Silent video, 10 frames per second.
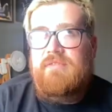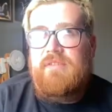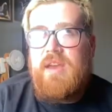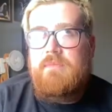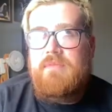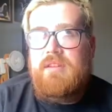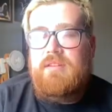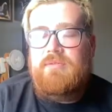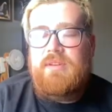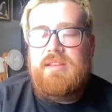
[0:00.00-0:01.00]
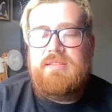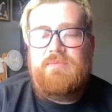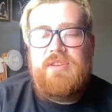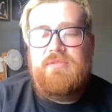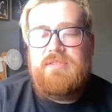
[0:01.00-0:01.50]
feminine queens.
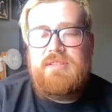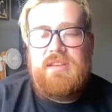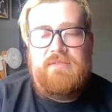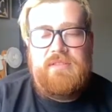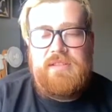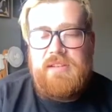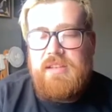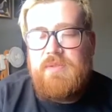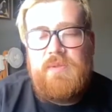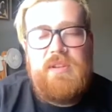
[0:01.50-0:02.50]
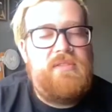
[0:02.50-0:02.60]
We used to say fishy queens. We don't